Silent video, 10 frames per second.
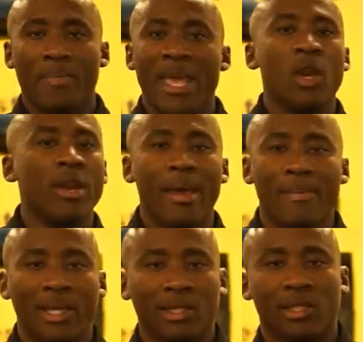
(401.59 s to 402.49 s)
internet
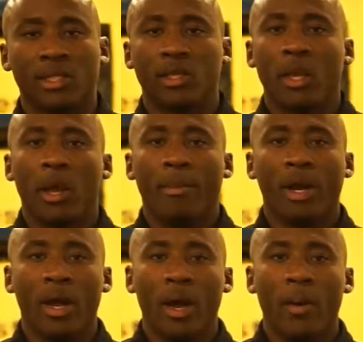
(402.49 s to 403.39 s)
businesses,
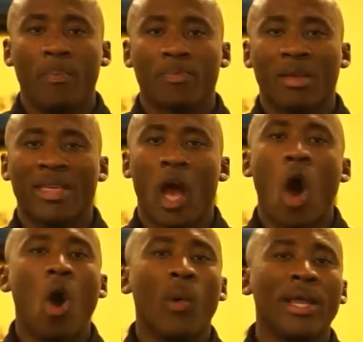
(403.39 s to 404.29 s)
but they
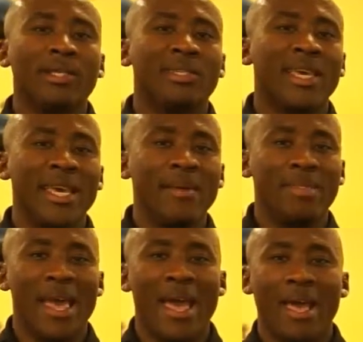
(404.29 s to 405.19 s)
always keep
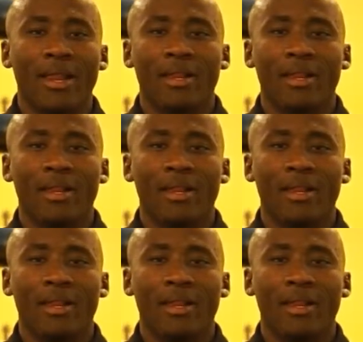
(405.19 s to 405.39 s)
that